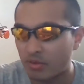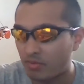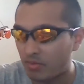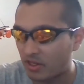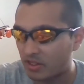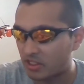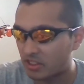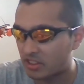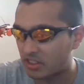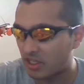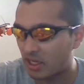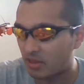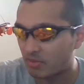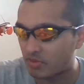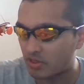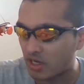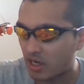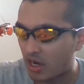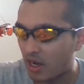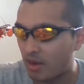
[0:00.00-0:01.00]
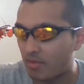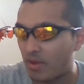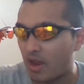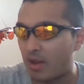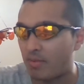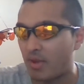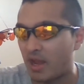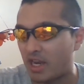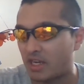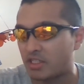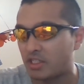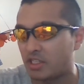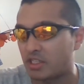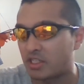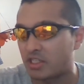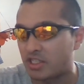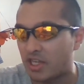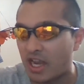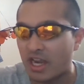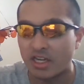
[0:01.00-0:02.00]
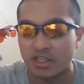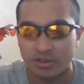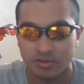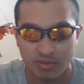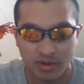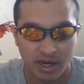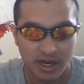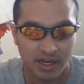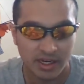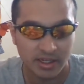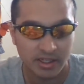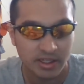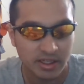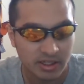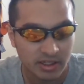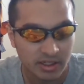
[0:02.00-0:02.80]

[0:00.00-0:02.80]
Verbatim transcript: but at the same time, I'm actually satisfied,